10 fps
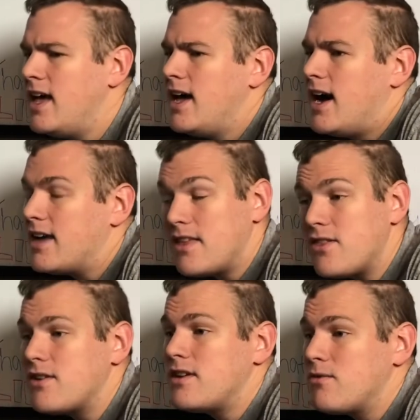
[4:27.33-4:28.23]
I think
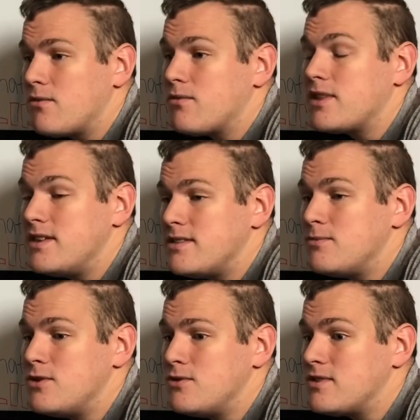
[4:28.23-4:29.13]
they're going to release some
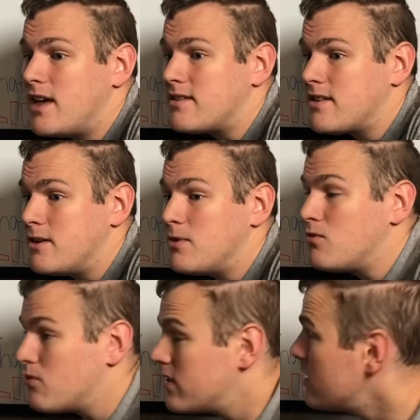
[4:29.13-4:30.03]
news that's going to be really,